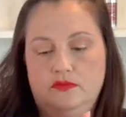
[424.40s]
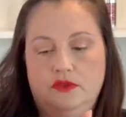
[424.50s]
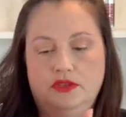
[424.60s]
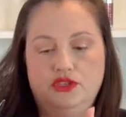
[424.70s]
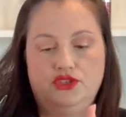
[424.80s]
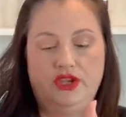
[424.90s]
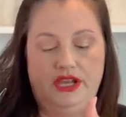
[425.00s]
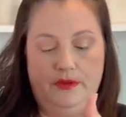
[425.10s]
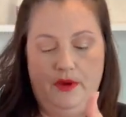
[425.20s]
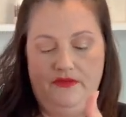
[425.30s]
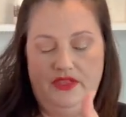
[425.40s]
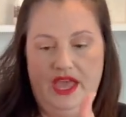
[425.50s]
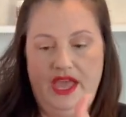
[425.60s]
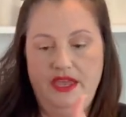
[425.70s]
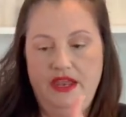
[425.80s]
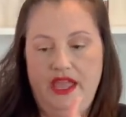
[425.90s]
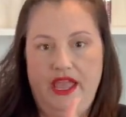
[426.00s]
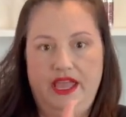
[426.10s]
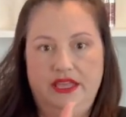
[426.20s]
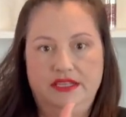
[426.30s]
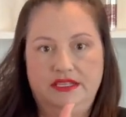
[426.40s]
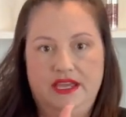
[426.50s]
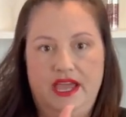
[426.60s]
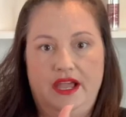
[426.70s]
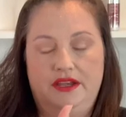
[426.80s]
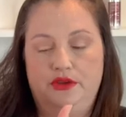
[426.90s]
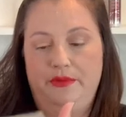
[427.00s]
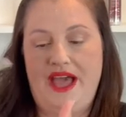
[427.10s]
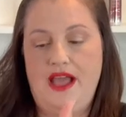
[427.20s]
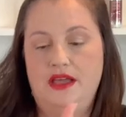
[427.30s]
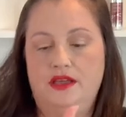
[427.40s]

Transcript: Straight up off the head and diagonal back.